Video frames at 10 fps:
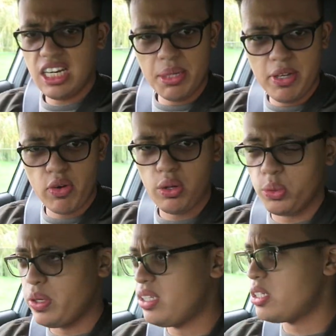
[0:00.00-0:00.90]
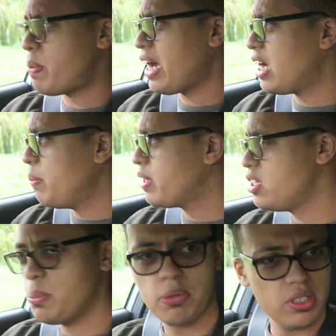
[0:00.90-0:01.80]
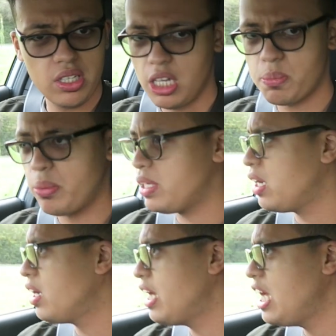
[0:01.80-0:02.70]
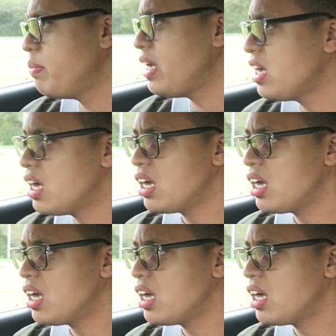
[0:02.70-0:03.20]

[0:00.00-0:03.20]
Let me roll the windows back up because you guys probably can't hear me.